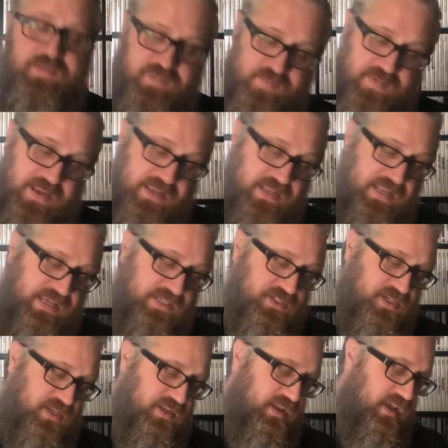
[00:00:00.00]
my
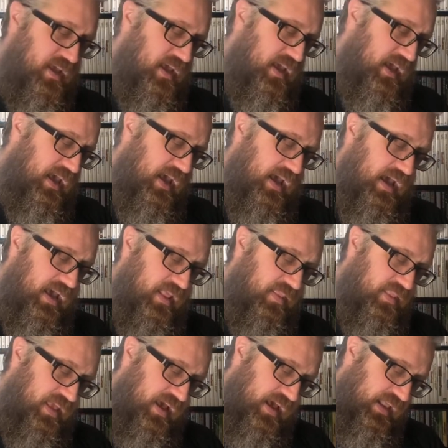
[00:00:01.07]
collection. And
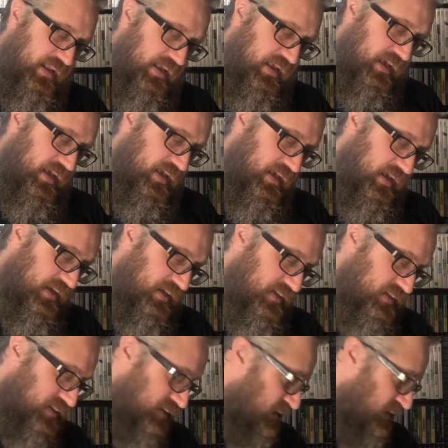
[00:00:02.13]
that is